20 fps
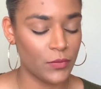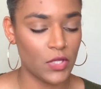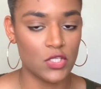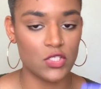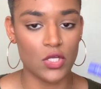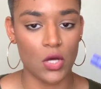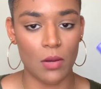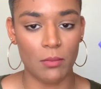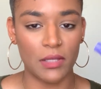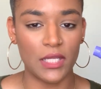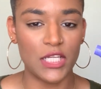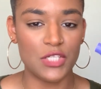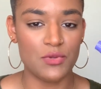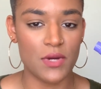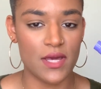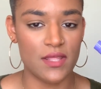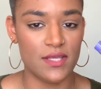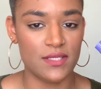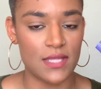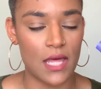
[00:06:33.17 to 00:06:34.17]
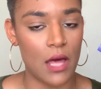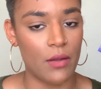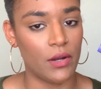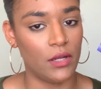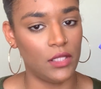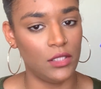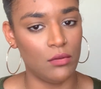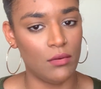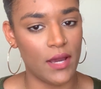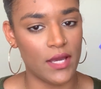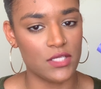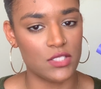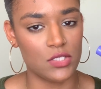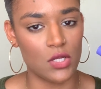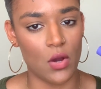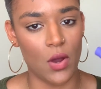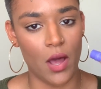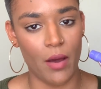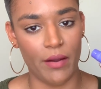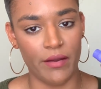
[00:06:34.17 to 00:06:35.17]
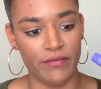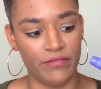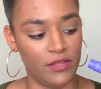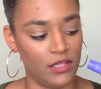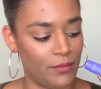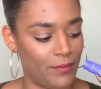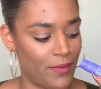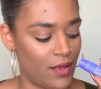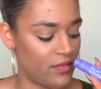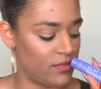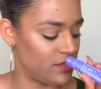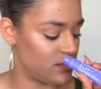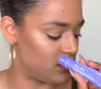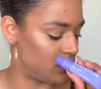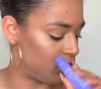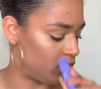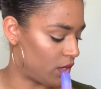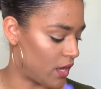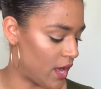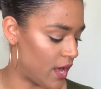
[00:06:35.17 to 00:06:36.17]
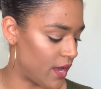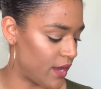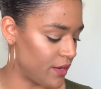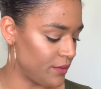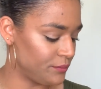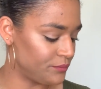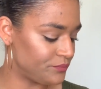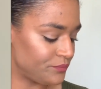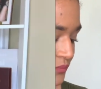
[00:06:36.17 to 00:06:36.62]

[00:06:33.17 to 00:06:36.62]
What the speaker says: So I'm gonna try this out and let you guys know how I feel about this little guy.